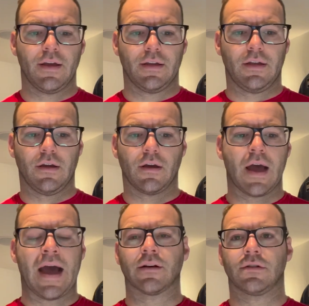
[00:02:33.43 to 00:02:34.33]
your
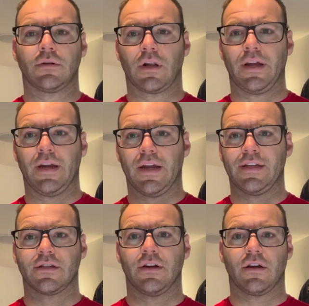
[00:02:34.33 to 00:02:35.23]
axle clean
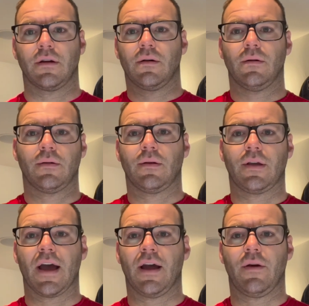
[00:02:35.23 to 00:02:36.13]
is going to
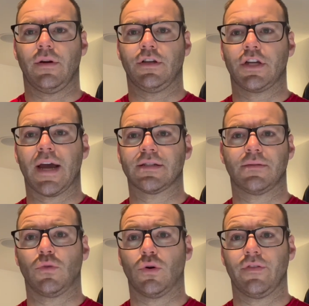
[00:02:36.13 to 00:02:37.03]
get higher on your chest
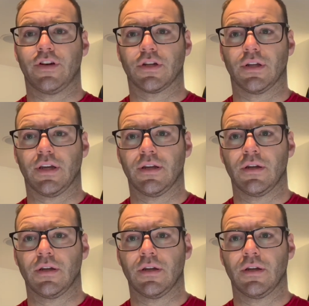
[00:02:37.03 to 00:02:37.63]
more efficiently.